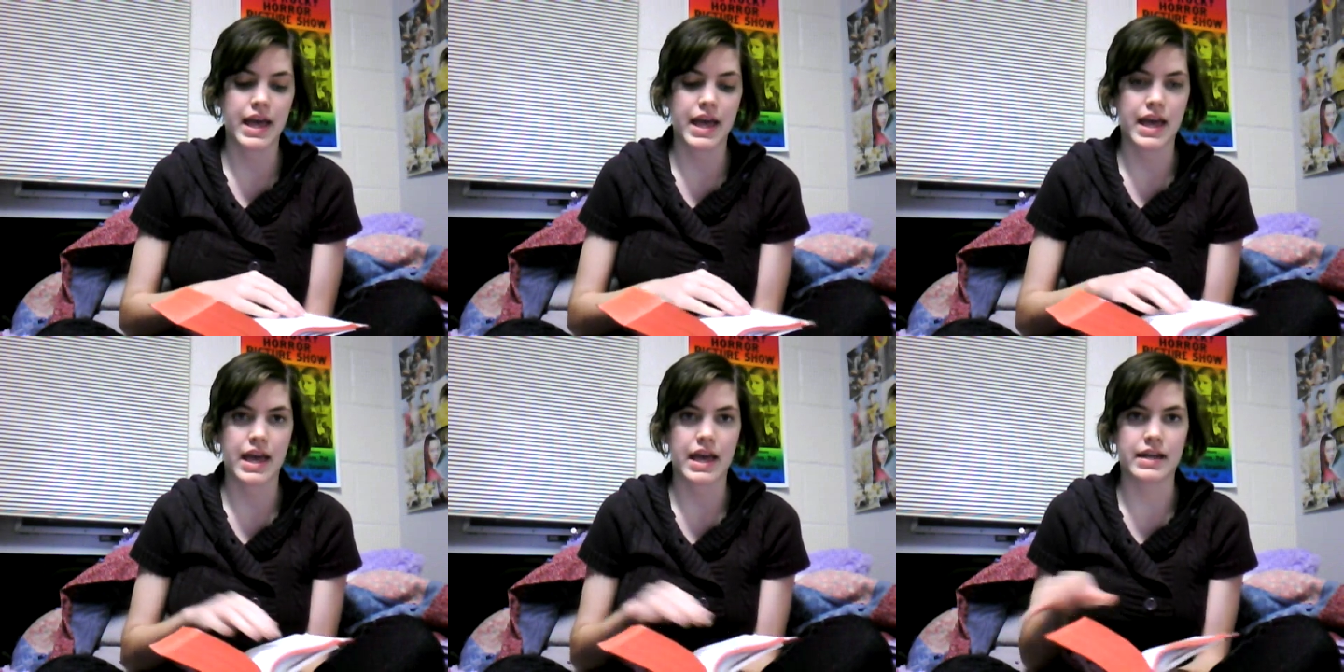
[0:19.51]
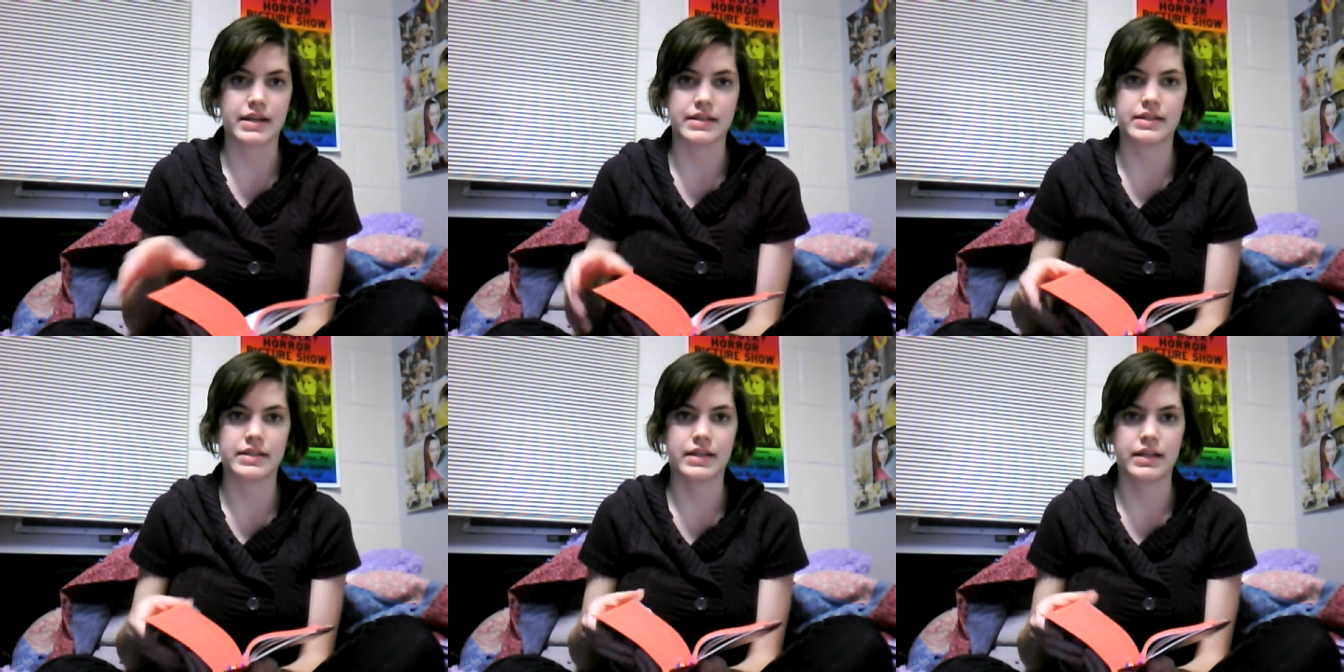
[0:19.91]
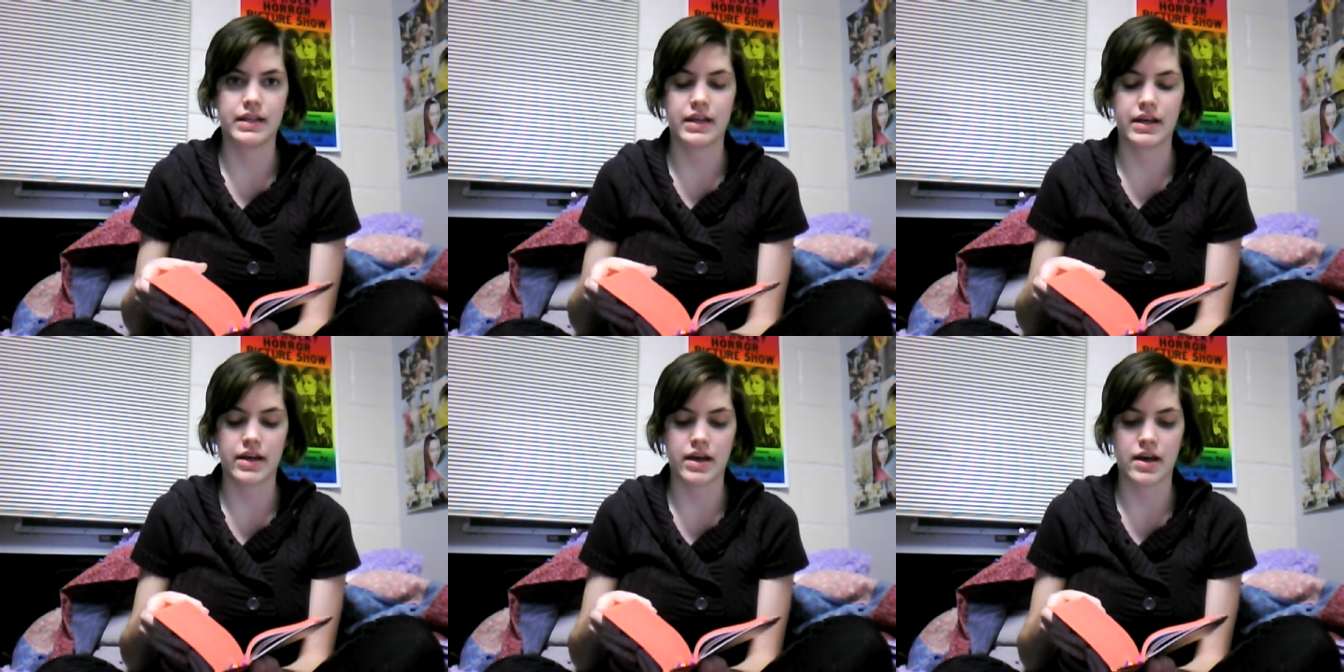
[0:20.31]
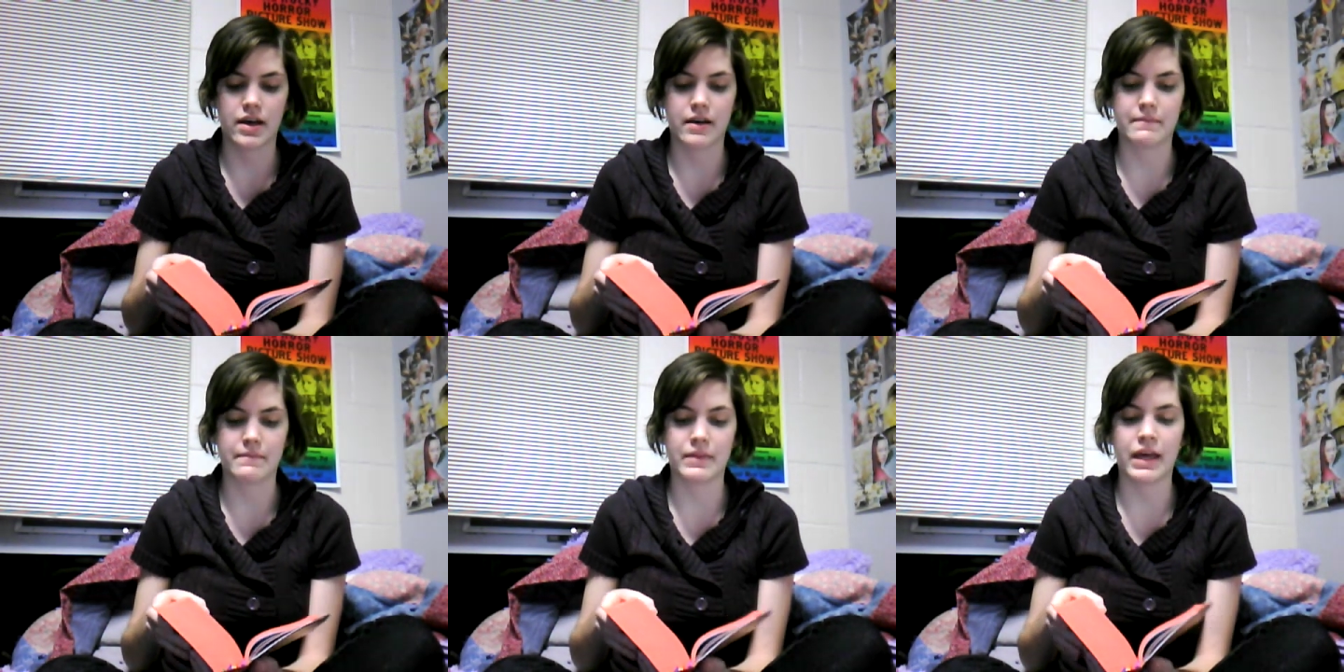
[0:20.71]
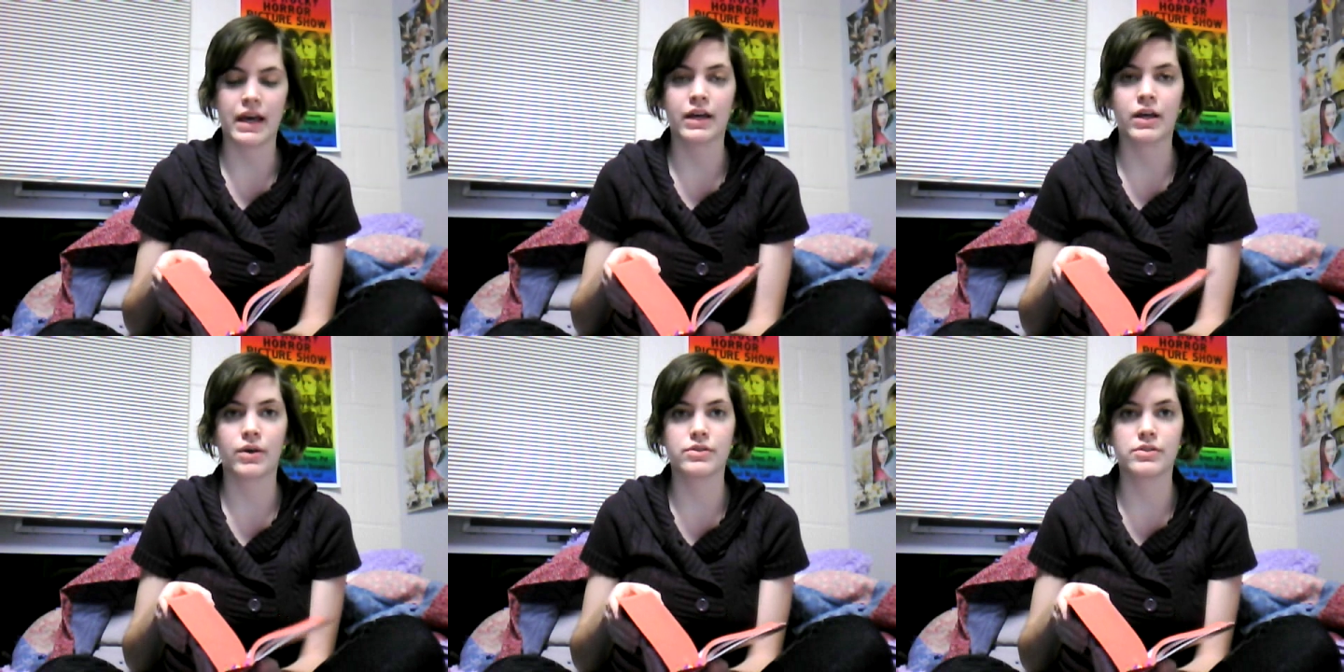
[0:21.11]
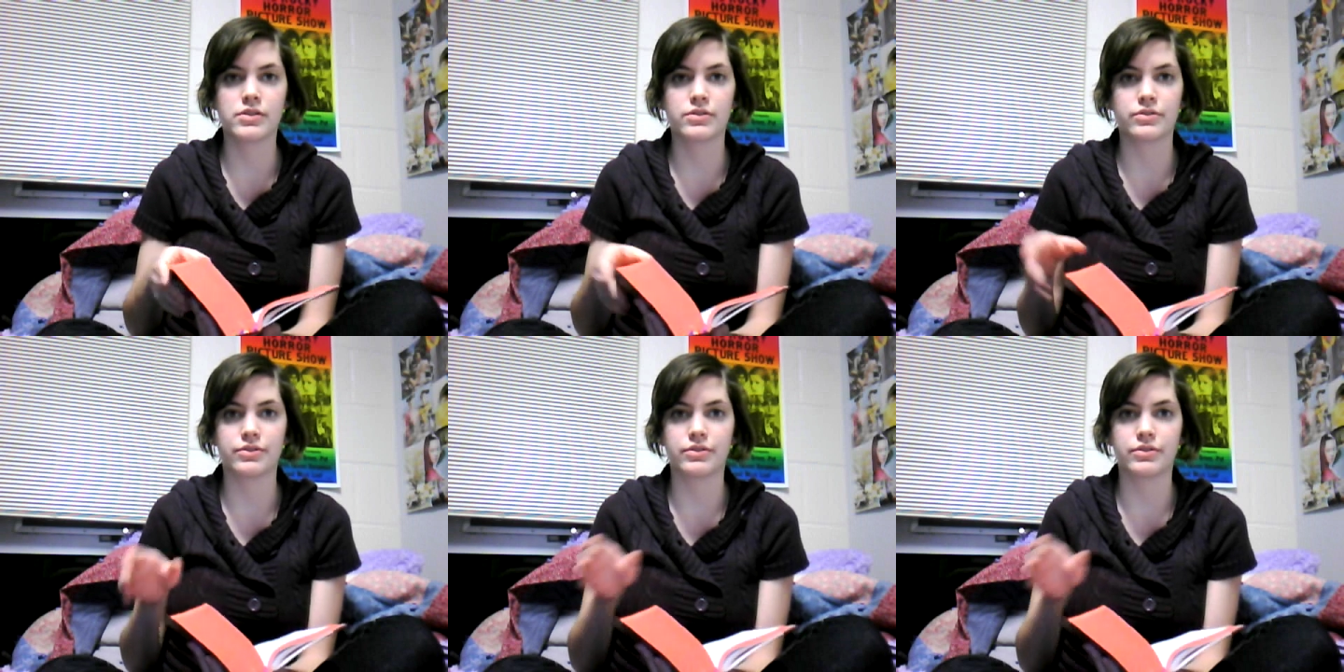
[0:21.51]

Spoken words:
and that goes